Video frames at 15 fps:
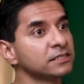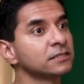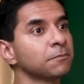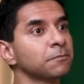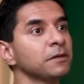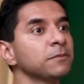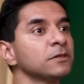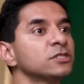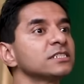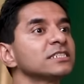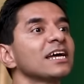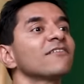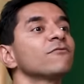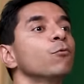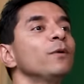Some people just
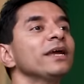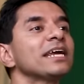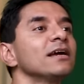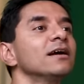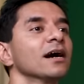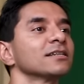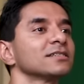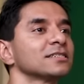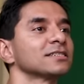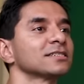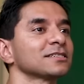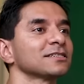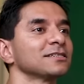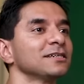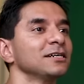have weak guts.